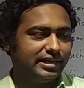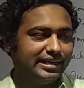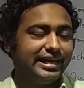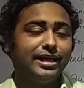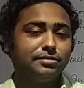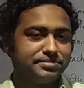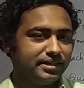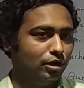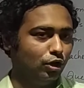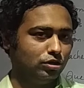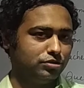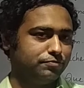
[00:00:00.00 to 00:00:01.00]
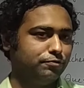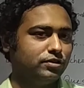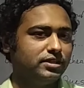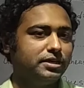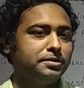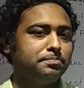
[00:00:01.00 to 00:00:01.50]
It helps a lot
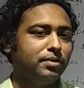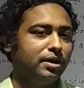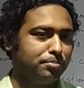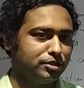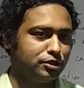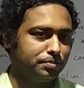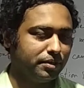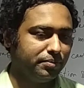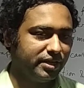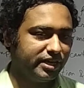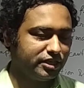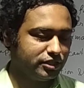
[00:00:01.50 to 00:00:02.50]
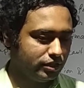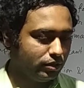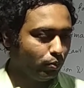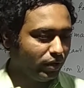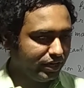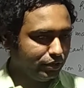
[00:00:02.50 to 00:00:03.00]
for the purpose of
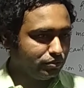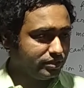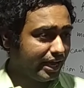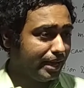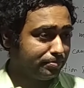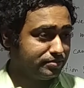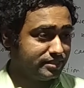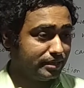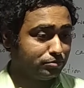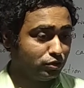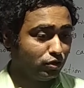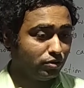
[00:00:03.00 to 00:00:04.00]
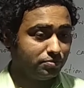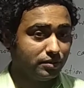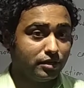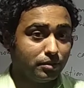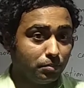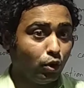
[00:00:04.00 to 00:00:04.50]
communication when you have some sort of
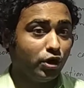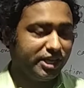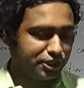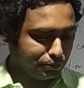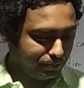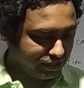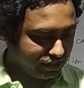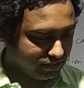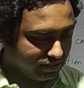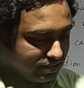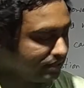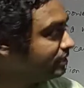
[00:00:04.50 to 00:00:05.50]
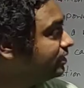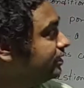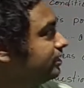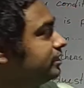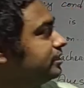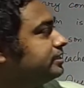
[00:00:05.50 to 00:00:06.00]
body expressions.
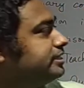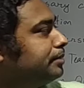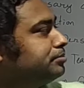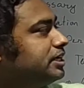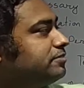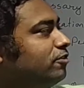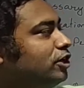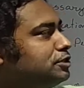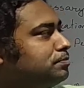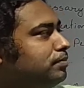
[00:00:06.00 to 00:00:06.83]
Subject voice